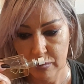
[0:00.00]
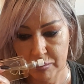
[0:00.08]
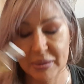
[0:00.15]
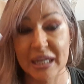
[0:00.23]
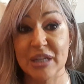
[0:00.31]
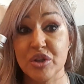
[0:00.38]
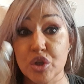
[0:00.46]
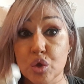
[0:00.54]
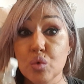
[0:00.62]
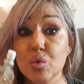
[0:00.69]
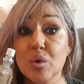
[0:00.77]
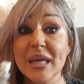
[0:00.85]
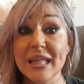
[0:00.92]
But I
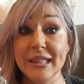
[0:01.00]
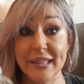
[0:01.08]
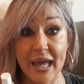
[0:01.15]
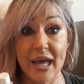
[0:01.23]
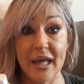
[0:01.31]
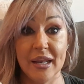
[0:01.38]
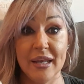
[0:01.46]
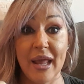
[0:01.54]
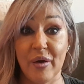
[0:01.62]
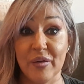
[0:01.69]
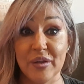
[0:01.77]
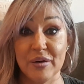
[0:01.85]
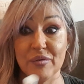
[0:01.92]
do get that
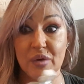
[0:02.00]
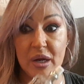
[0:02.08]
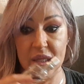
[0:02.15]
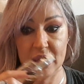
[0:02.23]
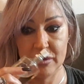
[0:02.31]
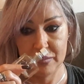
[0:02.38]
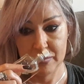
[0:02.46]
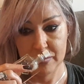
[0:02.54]
now that I've read it.